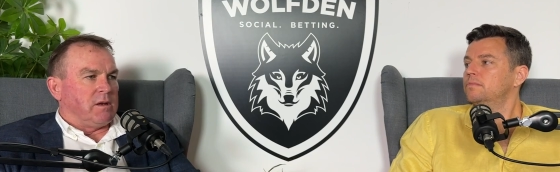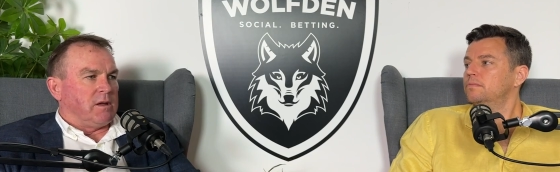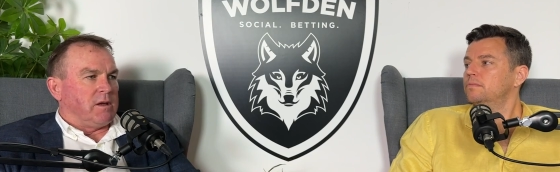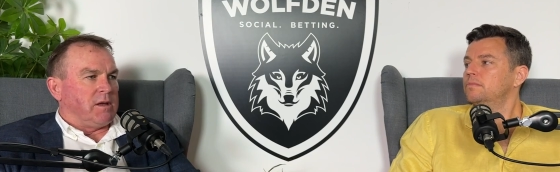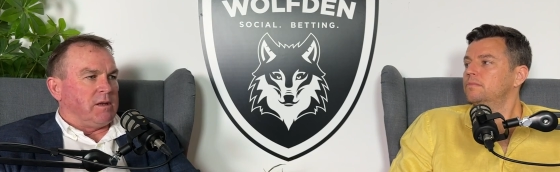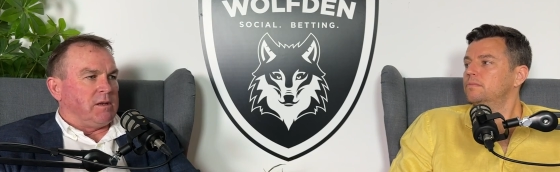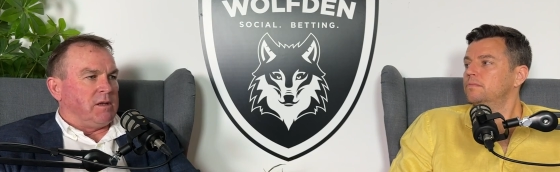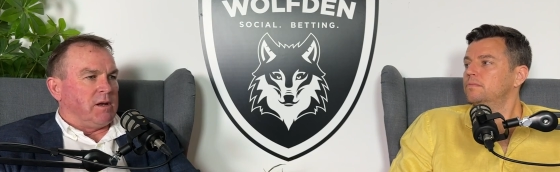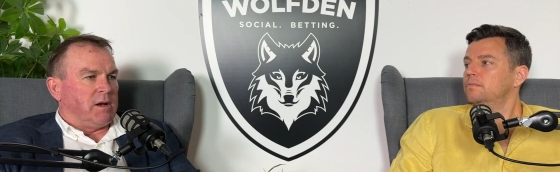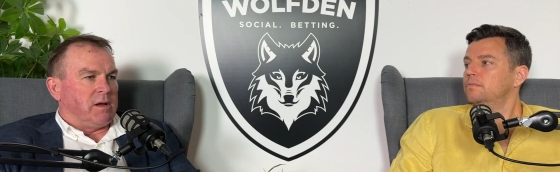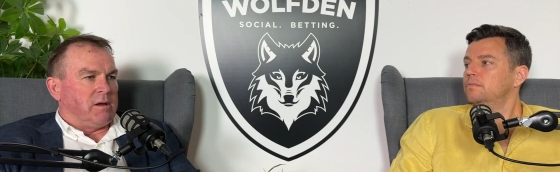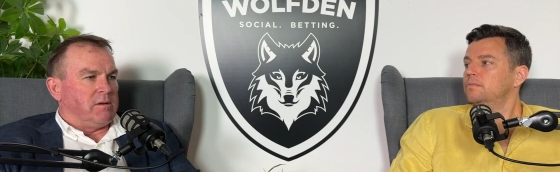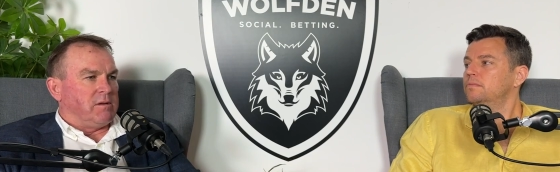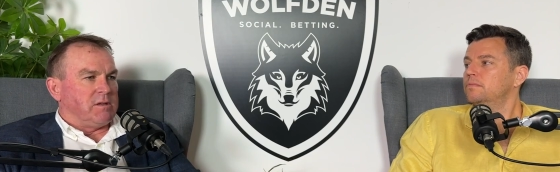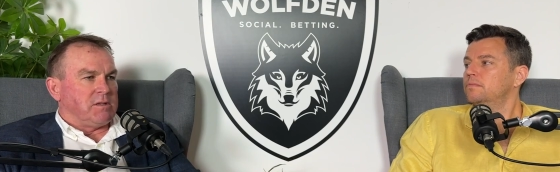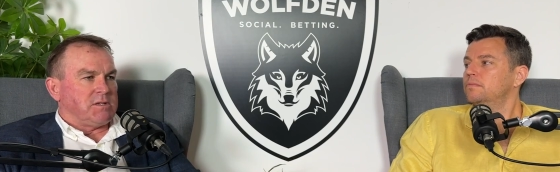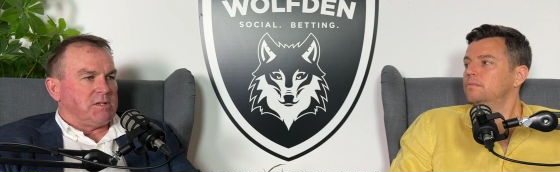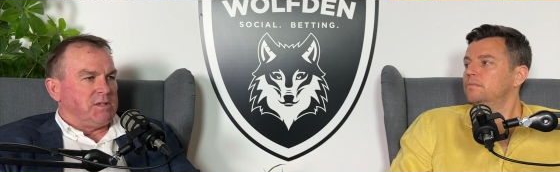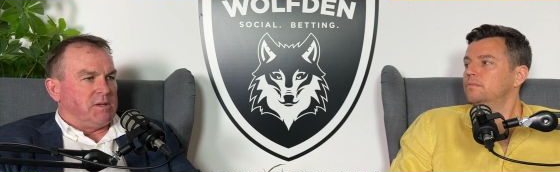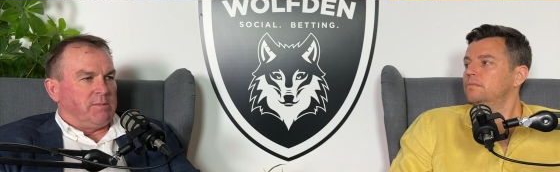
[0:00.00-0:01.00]
Speaker 1: and you know,
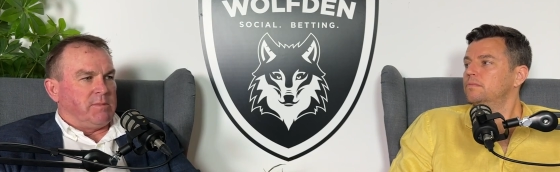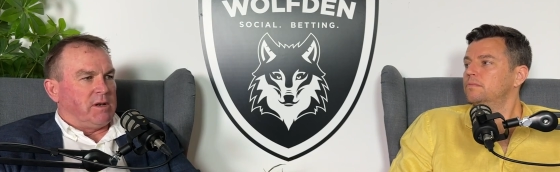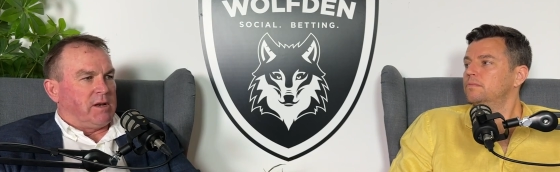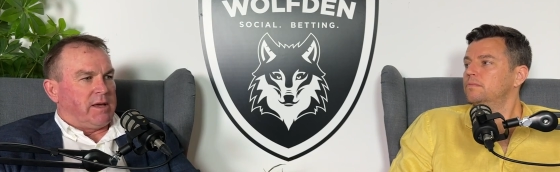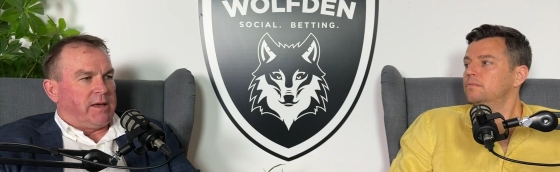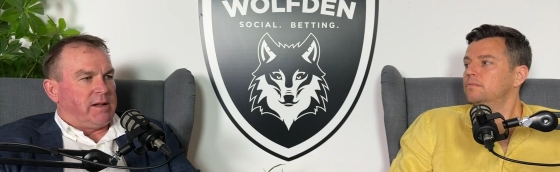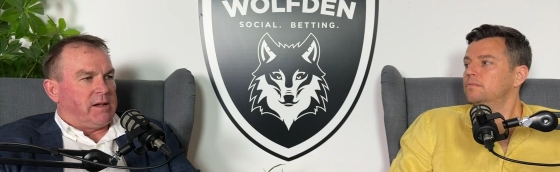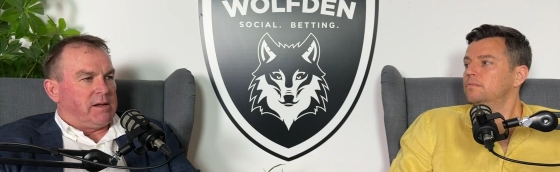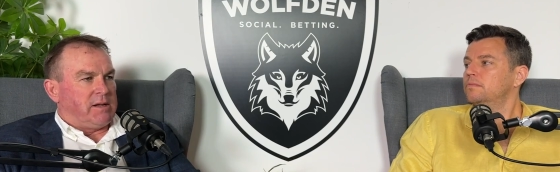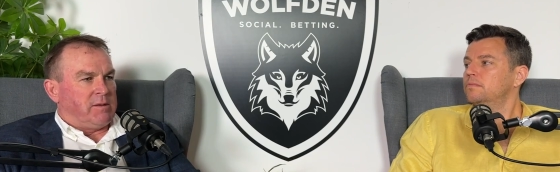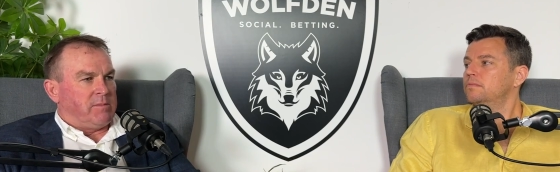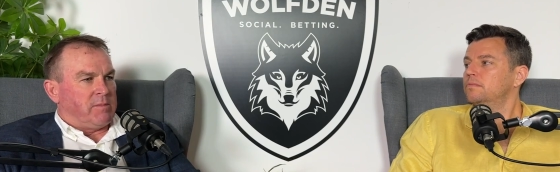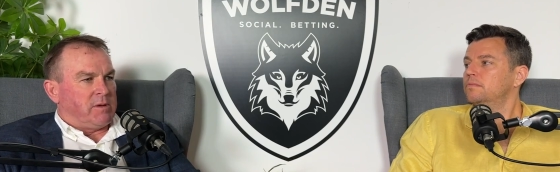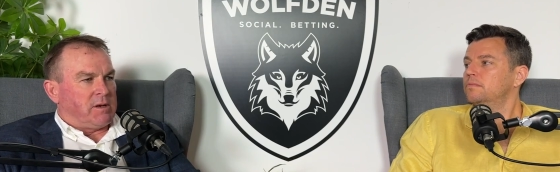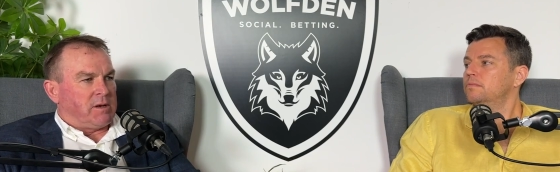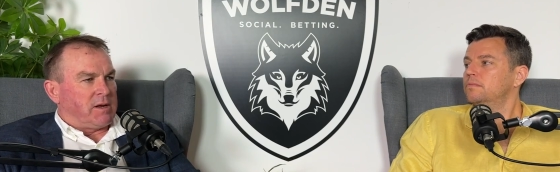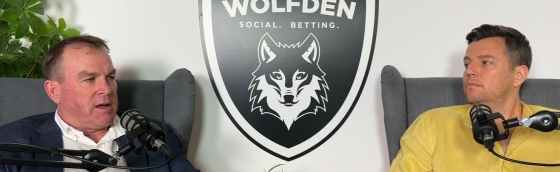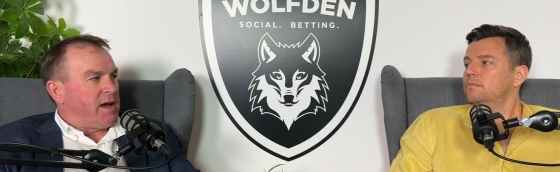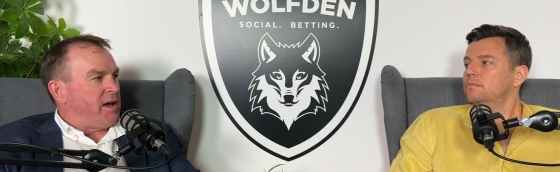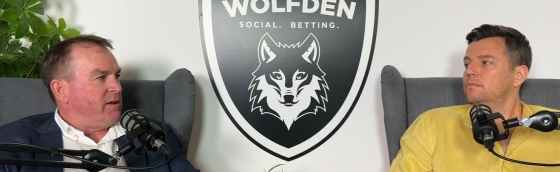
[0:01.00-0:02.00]
it stimulated him
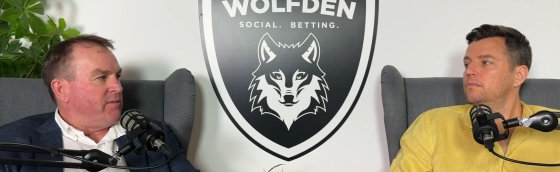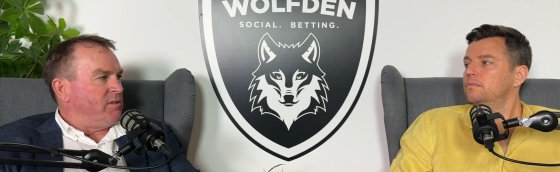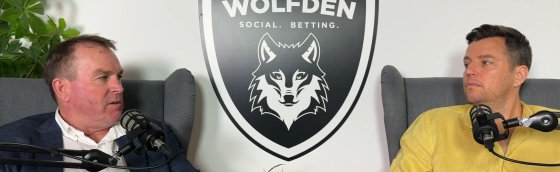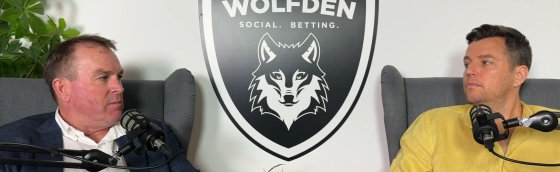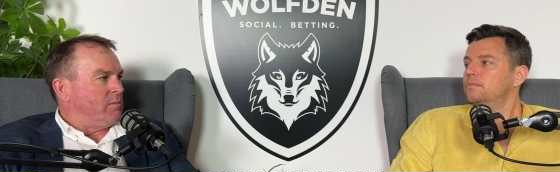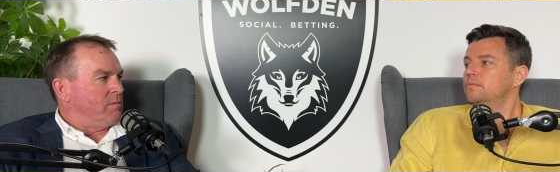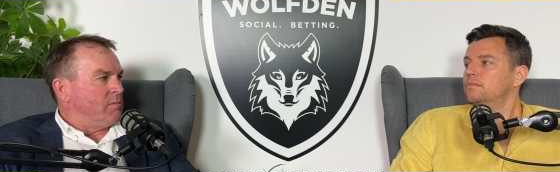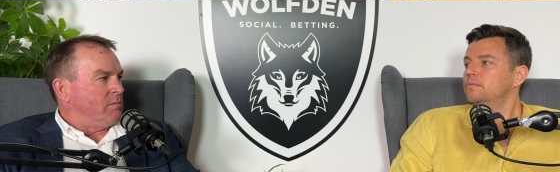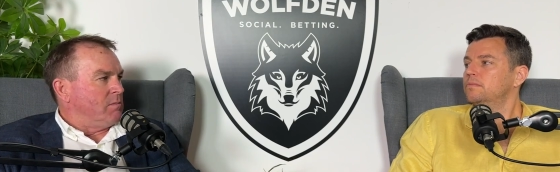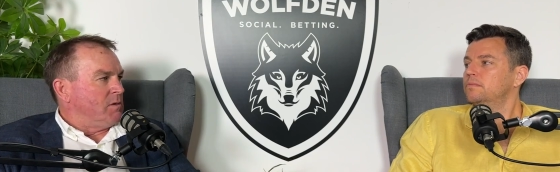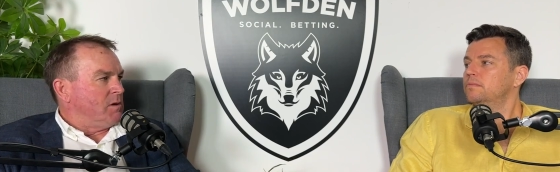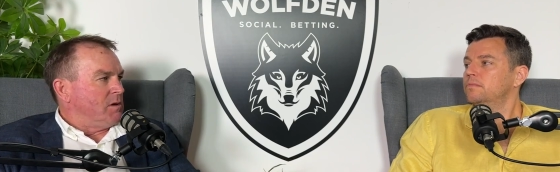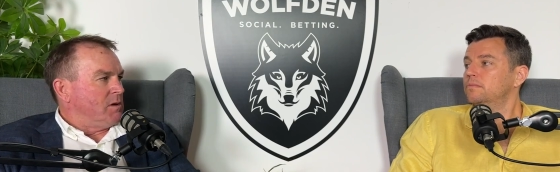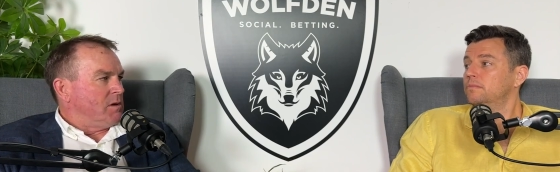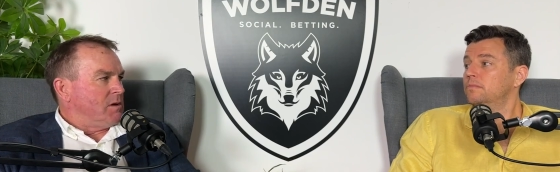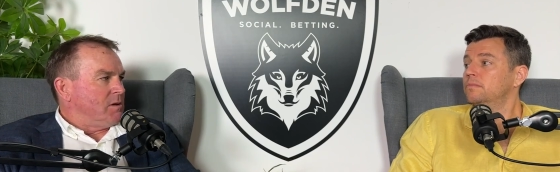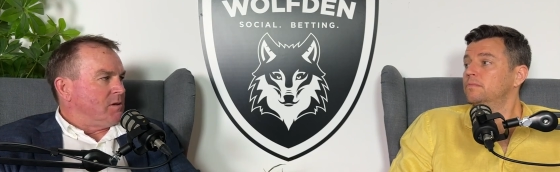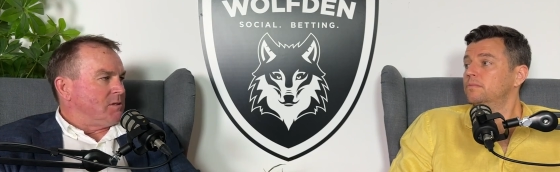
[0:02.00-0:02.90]
and gave him mm.